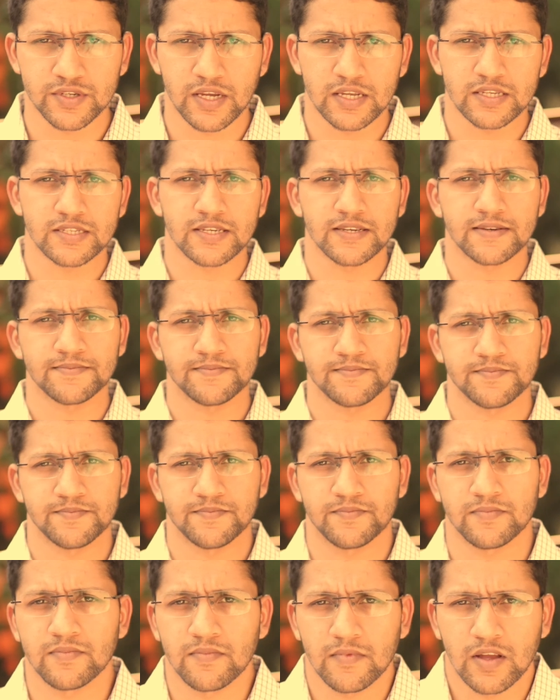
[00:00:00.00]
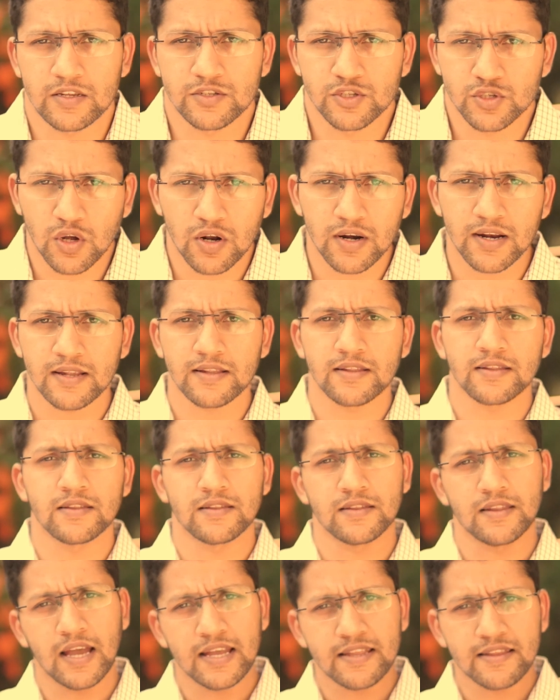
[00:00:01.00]
you can say. It's not
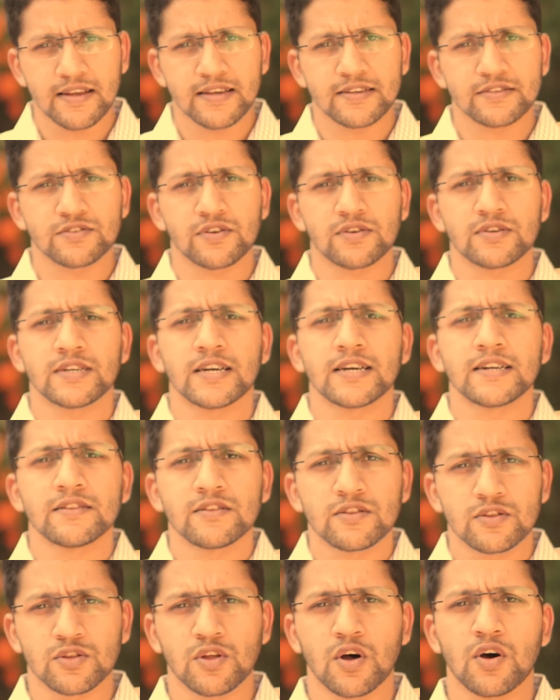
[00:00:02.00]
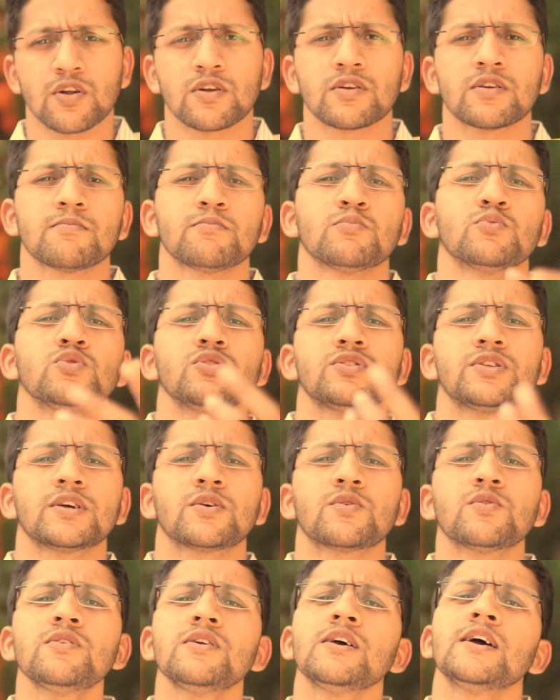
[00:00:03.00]
neither exalted nor Mool
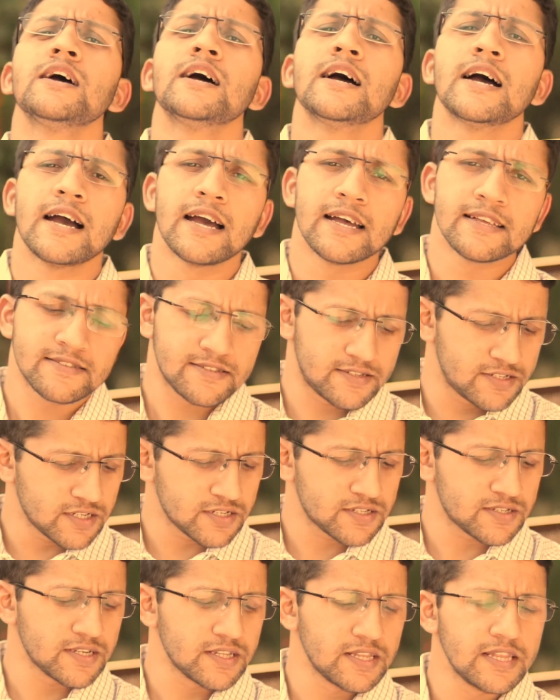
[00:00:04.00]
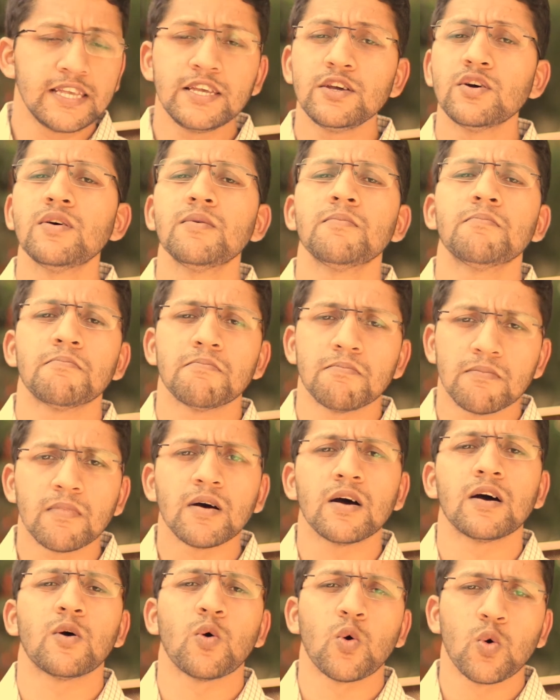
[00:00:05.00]
Trikon. It's just in Leo,
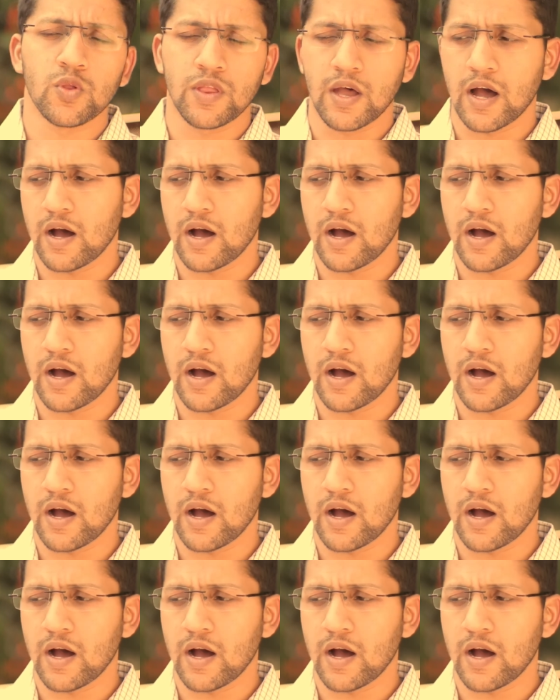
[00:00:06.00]
own